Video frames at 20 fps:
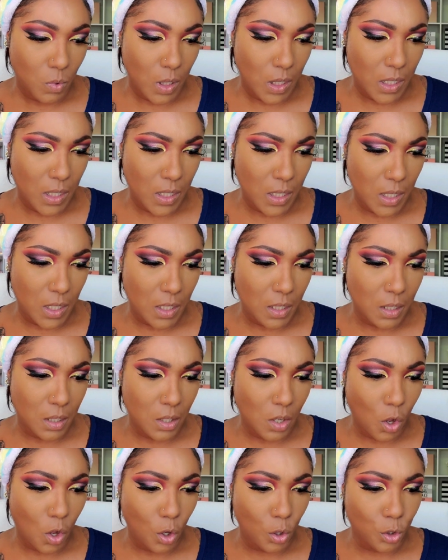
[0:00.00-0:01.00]
what is it?
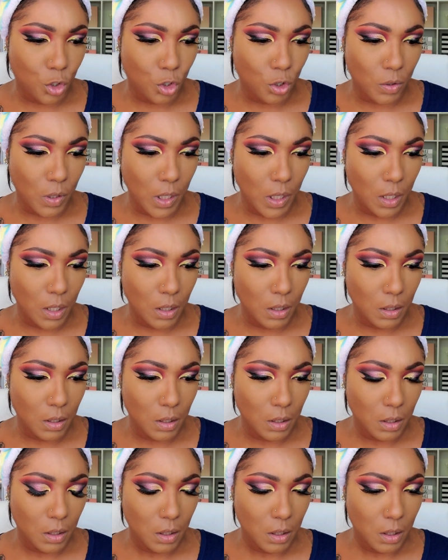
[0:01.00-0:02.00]
Ultra
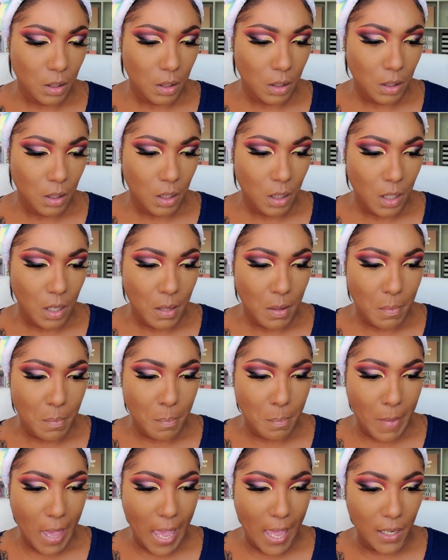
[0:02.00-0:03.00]

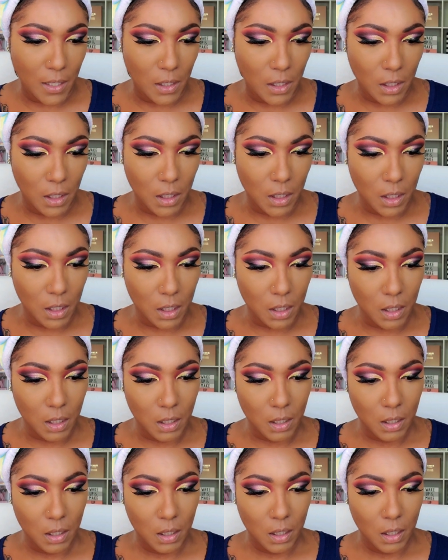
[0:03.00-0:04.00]
matte look
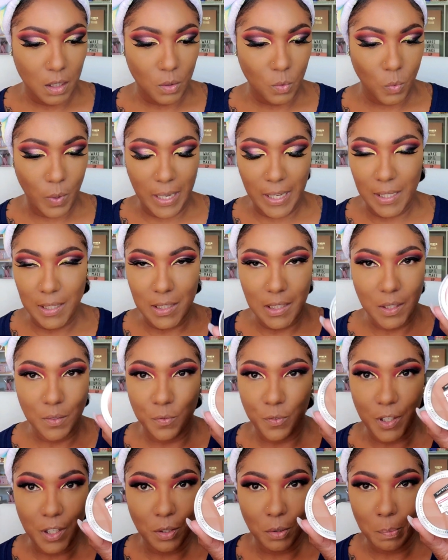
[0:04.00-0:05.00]

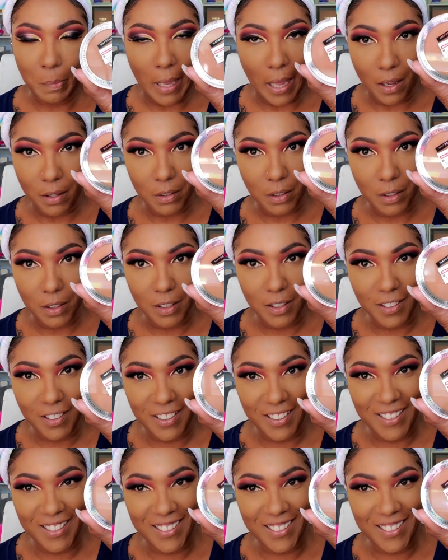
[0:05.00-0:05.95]
weightless feel powder.